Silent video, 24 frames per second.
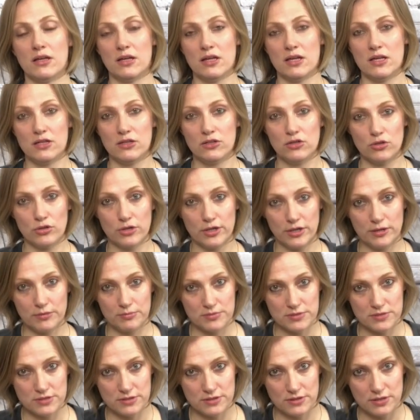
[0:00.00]
in your
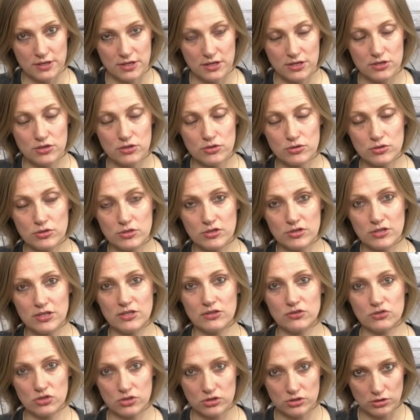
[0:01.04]
hips, in your
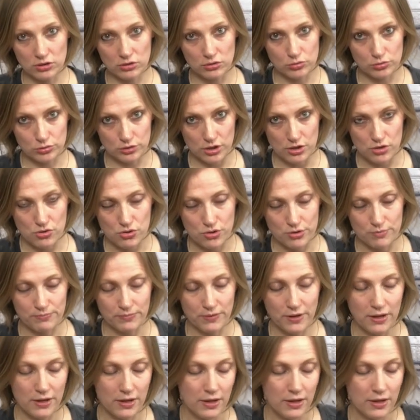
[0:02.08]
internal rotation.